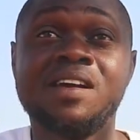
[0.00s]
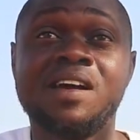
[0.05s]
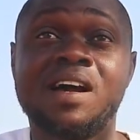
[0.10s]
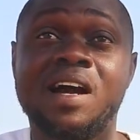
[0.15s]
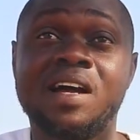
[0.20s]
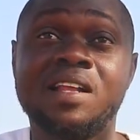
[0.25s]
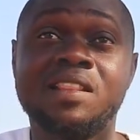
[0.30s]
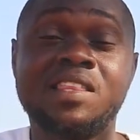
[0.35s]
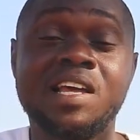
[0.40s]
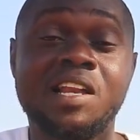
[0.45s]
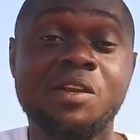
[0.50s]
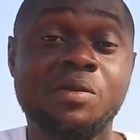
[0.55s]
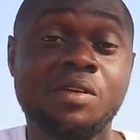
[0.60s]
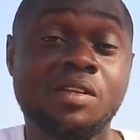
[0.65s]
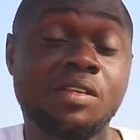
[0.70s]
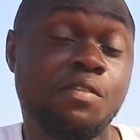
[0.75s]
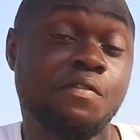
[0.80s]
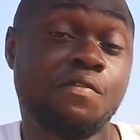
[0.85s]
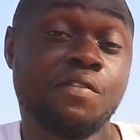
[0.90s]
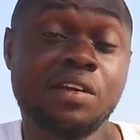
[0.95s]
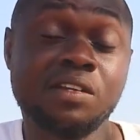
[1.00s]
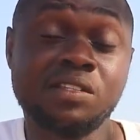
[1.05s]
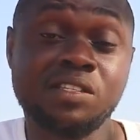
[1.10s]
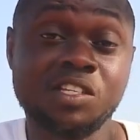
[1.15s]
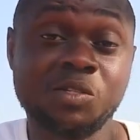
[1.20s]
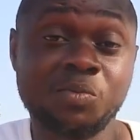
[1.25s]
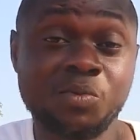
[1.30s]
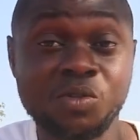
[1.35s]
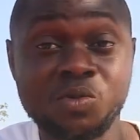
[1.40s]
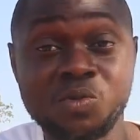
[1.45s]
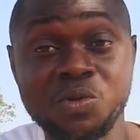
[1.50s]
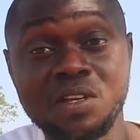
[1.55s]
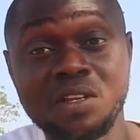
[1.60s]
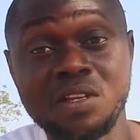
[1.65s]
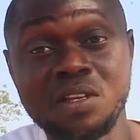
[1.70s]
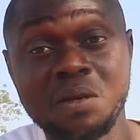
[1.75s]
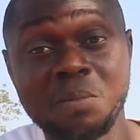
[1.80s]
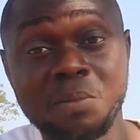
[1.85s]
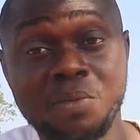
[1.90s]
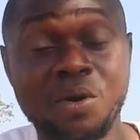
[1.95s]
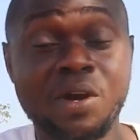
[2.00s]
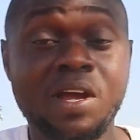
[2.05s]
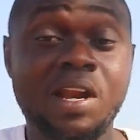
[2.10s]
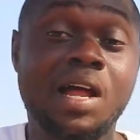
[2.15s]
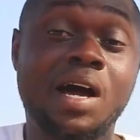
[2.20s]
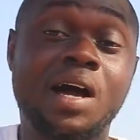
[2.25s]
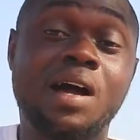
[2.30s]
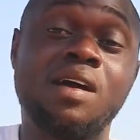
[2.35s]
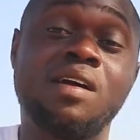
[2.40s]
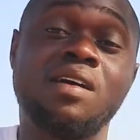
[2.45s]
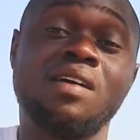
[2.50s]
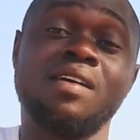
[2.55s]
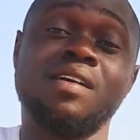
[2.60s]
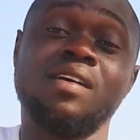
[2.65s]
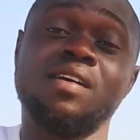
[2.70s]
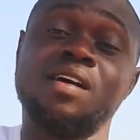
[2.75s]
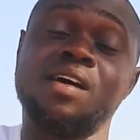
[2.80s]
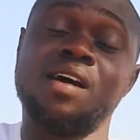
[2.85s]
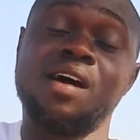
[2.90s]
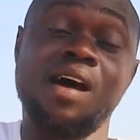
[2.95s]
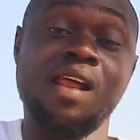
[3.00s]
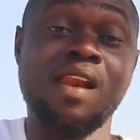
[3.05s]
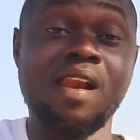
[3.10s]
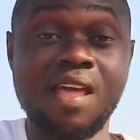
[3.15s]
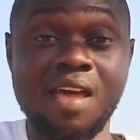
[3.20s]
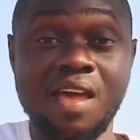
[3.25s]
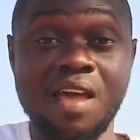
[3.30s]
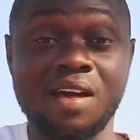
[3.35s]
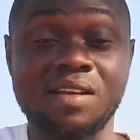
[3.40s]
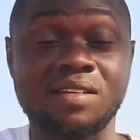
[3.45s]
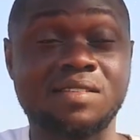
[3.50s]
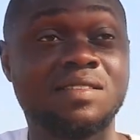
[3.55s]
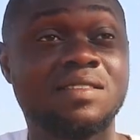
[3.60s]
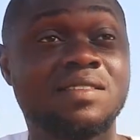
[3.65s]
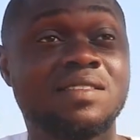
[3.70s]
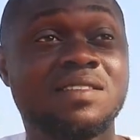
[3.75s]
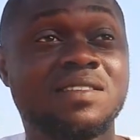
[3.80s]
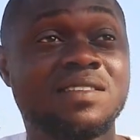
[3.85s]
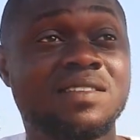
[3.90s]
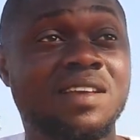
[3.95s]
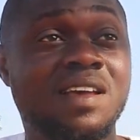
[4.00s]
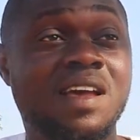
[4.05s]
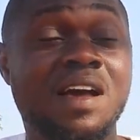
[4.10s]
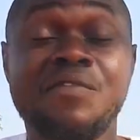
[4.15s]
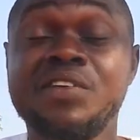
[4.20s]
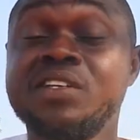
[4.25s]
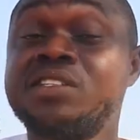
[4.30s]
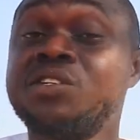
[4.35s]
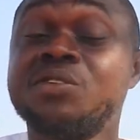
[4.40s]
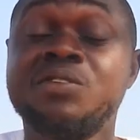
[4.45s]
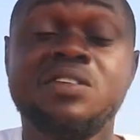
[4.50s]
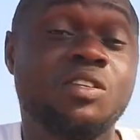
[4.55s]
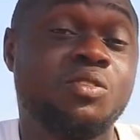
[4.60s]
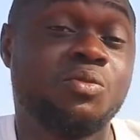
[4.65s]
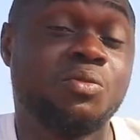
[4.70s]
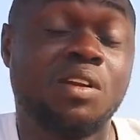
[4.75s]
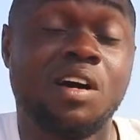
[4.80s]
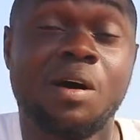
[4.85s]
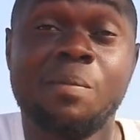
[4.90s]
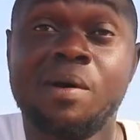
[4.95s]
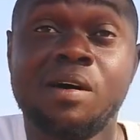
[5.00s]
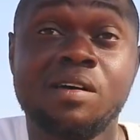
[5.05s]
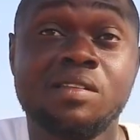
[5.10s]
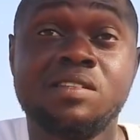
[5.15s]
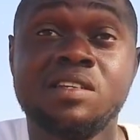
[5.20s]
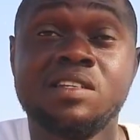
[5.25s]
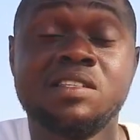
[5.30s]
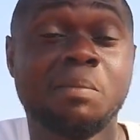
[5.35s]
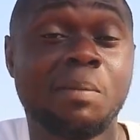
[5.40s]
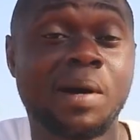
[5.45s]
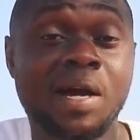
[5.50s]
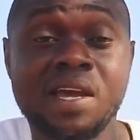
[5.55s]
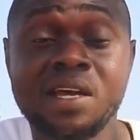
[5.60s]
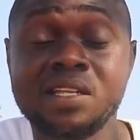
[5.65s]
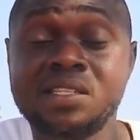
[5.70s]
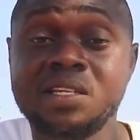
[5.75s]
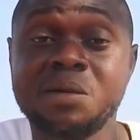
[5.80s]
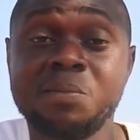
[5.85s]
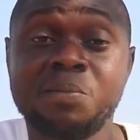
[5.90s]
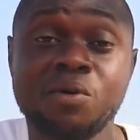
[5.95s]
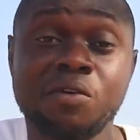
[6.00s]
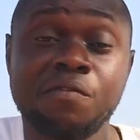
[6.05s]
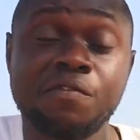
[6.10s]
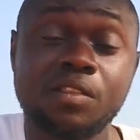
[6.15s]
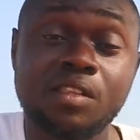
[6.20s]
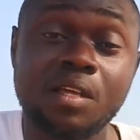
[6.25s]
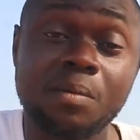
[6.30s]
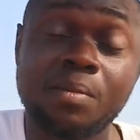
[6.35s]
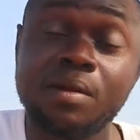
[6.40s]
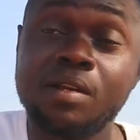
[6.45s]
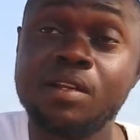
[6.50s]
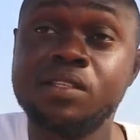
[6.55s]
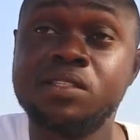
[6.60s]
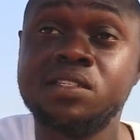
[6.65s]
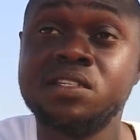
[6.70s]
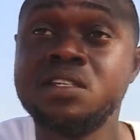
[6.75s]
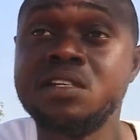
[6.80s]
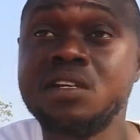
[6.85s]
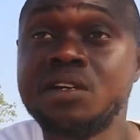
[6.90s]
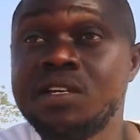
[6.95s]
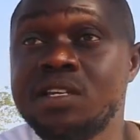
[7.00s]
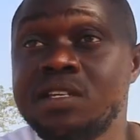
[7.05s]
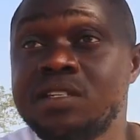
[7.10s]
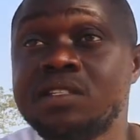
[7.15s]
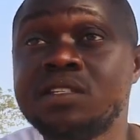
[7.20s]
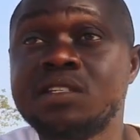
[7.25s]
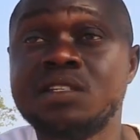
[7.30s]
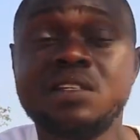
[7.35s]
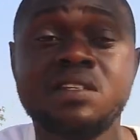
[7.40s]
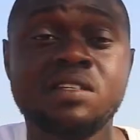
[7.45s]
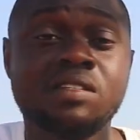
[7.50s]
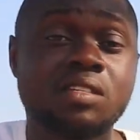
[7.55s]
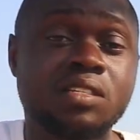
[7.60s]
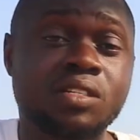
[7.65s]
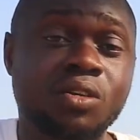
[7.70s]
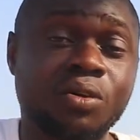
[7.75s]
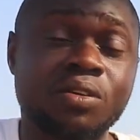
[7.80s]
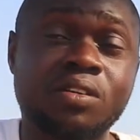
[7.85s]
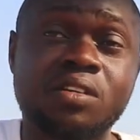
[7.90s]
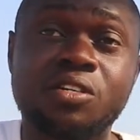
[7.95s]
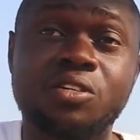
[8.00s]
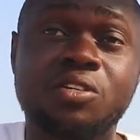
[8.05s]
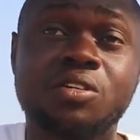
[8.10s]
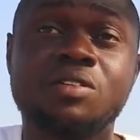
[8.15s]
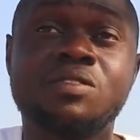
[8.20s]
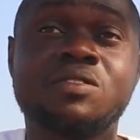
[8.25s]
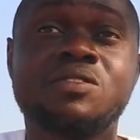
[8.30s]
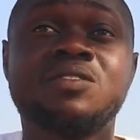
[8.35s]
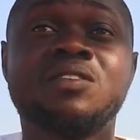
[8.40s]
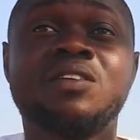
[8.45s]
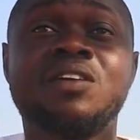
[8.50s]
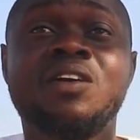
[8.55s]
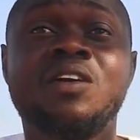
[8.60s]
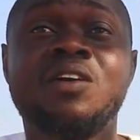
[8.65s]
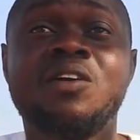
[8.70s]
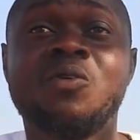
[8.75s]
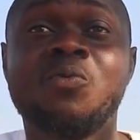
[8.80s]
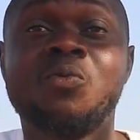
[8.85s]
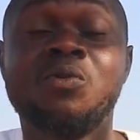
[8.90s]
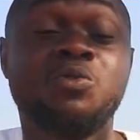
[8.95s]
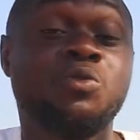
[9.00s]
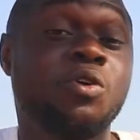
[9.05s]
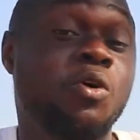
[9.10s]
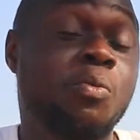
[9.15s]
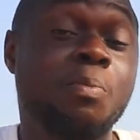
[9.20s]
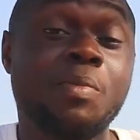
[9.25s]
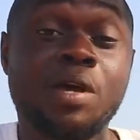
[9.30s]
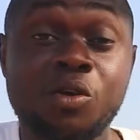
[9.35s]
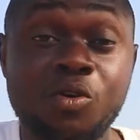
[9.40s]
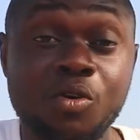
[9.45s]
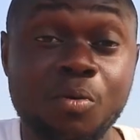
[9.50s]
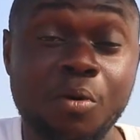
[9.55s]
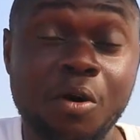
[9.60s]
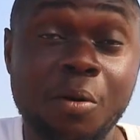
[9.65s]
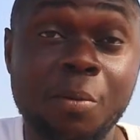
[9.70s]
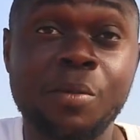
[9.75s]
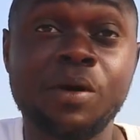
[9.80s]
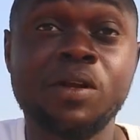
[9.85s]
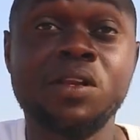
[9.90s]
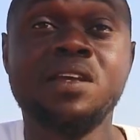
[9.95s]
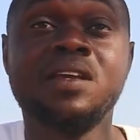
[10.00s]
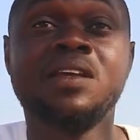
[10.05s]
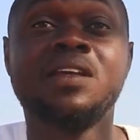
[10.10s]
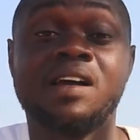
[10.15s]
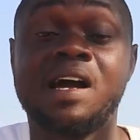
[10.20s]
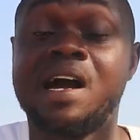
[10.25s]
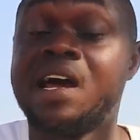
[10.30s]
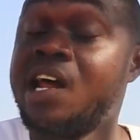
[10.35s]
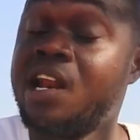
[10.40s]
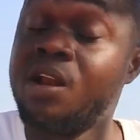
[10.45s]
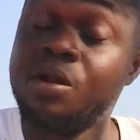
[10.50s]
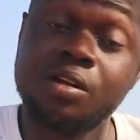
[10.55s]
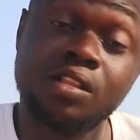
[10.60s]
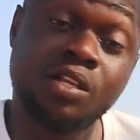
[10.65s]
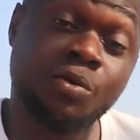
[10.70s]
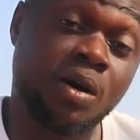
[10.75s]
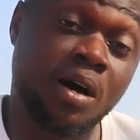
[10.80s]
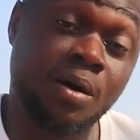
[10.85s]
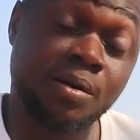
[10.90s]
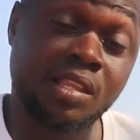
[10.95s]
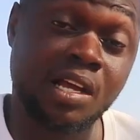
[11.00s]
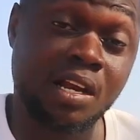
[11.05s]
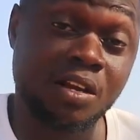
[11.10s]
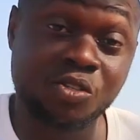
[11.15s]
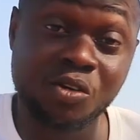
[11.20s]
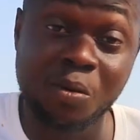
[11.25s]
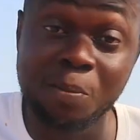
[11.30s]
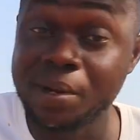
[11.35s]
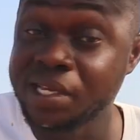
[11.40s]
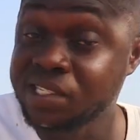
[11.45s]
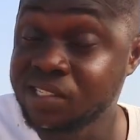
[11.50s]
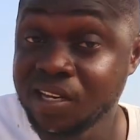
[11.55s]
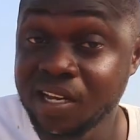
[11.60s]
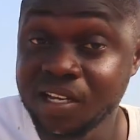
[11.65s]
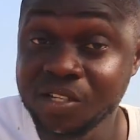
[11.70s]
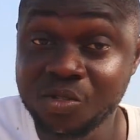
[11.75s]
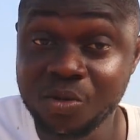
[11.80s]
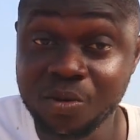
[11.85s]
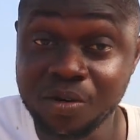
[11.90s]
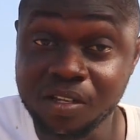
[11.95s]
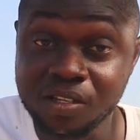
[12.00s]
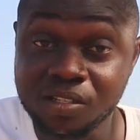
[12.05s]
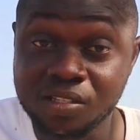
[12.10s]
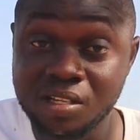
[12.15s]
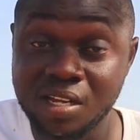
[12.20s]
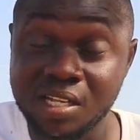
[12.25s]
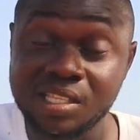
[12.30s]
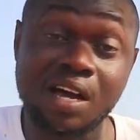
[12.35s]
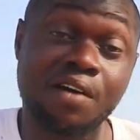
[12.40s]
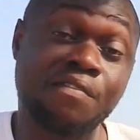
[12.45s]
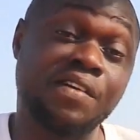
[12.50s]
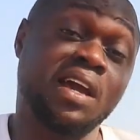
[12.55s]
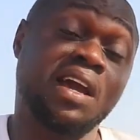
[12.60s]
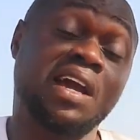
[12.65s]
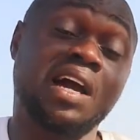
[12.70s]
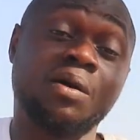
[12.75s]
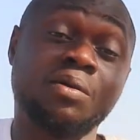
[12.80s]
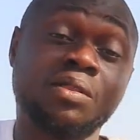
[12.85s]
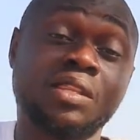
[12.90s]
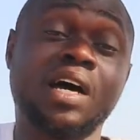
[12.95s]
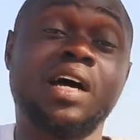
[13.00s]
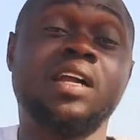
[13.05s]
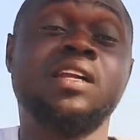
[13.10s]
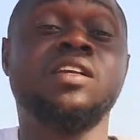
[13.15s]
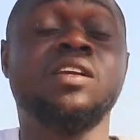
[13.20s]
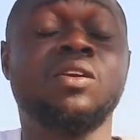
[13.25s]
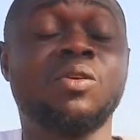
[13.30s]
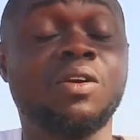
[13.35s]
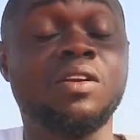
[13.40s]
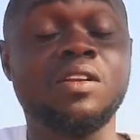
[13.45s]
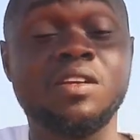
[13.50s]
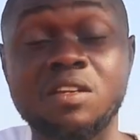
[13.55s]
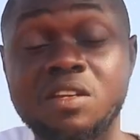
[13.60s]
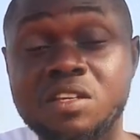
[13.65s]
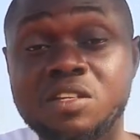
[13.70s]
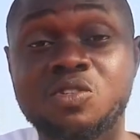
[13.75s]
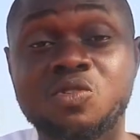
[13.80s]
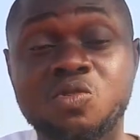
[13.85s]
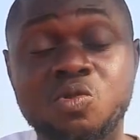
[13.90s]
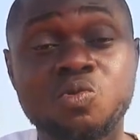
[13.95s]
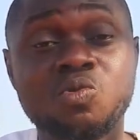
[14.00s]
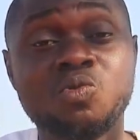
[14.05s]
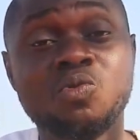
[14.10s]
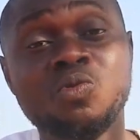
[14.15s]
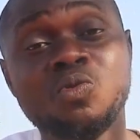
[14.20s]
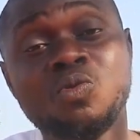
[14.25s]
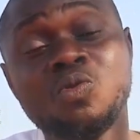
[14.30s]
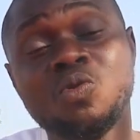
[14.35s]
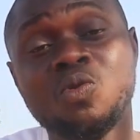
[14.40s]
and tell you the differences between broiler and layers. Everything you need to know about it: marketing, profitability, risk, disease conditions, which one will make you more money. And along the way, I'll tell you some personal stories that I've encountered running these two